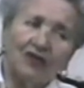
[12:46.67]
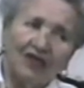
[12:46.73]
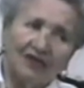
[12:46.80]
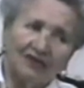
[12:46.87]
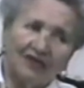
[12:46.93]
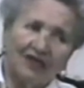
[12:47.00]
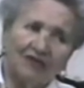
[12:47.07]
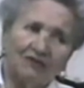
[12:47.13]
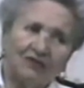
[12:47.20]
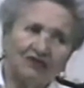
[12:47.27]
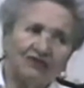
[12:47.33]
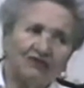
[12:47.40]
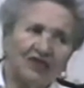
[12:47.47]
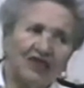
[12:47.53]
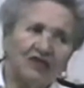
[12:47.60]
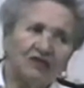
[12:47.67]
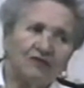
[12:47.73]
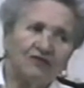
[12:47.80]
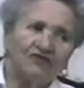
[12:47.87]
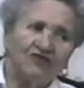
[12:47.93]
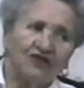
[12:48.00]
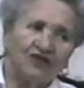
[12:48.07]
Oh, yes, I was
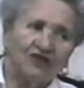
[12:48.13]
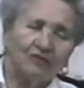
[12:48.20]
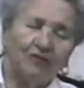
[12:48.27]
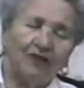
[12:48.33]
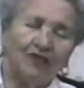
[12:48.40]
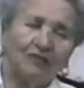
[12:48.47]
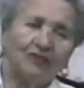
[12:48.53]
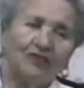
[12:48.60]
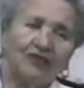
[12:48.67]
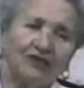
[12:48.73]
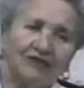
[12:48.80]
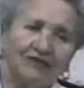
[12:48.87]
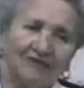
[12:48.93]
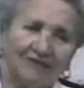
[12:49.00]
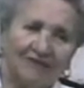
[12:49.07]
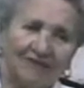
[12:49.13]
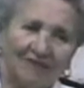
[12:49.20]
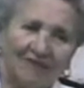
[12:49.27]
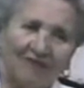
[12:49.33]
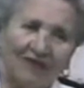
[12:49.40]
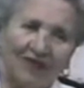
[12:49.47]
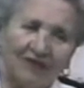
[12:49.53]
raised first by a Briton,
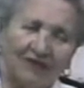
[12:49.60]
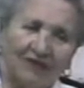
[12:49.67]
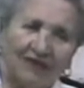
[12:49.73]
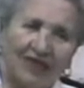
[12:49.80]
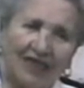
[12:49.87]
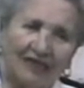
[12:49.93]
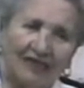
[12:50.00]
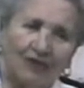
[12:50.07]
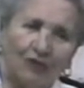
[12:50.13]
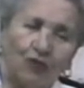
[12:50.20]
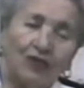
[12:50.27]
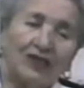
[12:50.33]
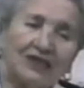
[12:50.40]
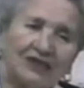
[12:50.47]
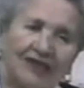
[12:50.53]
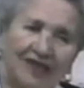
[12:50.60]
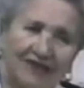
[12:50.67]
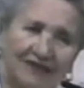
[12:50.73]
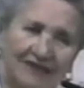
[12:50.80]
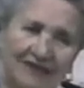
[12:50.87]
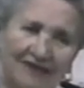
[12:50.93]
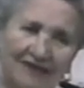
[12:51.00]
a nanny, wet
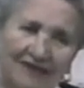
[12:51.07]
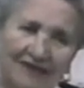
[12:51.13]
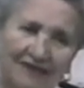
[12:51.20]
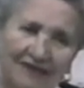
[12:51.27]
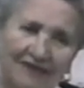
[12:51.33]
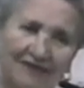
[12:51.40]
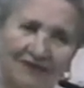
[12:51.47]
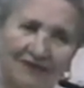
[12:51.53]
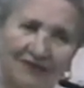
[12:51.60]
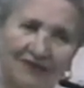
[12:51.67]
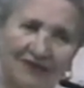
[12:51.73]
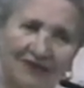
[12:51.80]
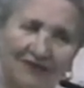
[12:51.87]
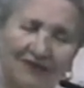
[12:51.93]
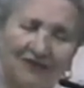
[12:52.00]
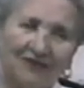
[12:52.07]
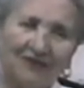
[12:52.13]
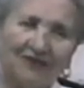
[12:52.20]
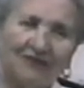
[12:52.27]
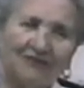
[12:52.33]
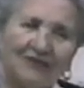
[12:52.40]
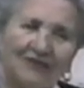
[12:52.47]
nanny, uh, they call
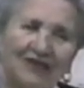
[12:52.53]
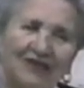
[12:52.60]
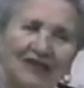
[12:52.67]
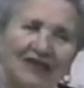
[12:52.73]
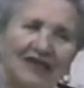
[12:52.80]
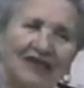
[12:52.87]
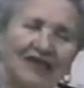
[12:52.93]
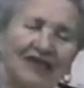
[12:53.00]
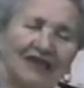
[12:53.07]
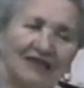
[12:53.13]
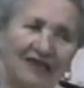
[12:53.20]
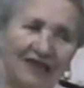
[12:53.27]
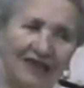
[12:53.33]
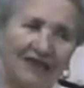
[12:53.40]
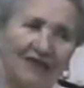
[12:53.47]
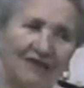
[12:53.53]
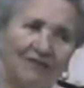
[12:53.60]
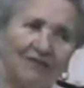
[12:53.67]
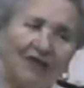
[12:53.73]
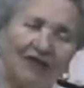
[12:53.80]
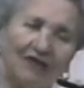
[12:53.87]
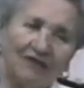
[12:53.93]
her. And
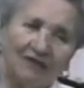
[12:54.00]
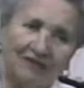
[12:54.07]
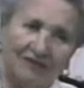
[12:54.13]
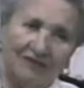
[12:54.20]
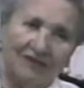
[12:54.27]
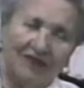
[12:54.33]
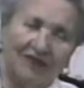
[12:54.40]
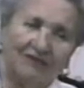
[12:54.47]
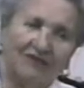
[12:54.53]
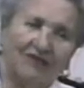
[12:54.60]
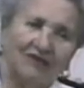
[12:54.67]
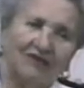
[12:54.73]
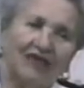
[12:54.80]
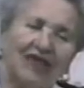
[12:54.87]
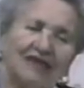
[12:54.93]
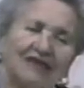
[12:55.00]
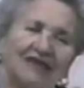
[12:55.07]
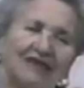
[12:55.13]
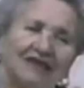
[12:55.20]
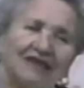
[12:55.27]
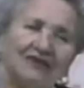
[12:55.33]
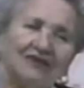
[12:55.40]
then by a regular
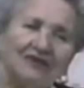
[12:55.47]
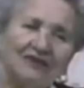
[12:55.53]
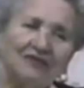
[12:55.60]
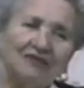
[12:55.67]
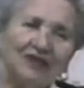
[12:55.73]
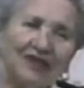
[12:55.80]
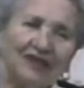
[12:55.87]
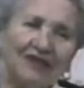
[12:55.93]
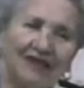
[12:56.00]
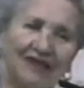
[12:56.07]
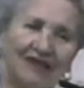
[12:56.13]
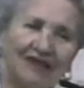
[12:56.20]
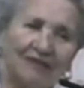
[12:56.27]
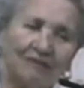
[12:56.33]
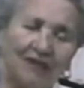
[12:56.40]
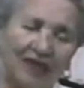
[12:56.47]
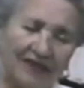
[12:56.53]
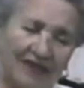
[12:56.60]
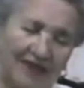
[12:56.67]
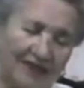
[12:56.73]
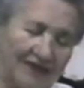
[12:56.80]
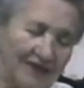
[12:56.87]
nanny that took me.
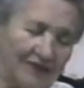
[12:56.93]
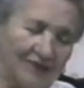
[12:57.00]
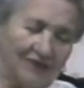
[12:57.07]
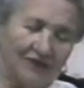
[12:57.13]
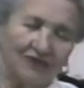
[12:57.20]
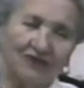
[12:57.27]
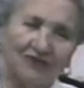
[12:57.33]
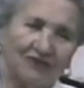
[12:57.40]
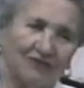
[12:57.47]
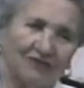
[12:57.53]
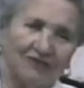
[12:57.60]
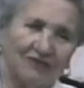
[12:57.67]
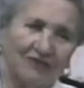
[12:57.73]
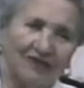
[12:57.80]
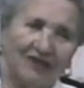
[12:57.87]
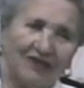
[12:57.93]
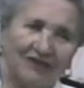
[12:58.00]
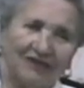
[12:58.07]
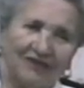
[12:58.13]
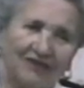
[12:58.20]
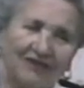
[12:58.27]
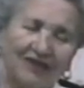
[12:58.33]
My nanny was
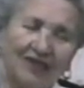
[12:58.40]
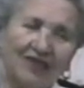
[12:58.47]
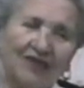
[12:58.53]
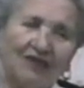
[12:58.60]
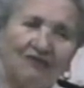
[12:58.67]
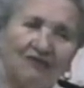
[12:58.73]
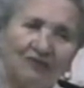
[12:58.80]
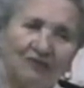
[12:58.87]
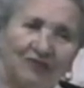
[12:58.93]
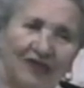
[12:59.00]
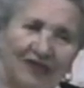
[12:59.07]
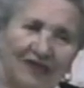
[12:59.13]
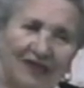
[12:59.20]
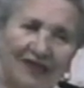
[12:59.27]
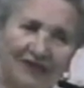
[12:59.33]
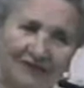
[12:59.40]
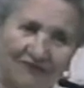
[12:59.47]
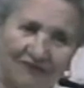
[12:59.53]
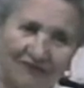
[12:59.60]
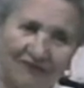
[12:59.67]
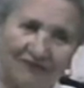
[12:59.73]
the great love of my life.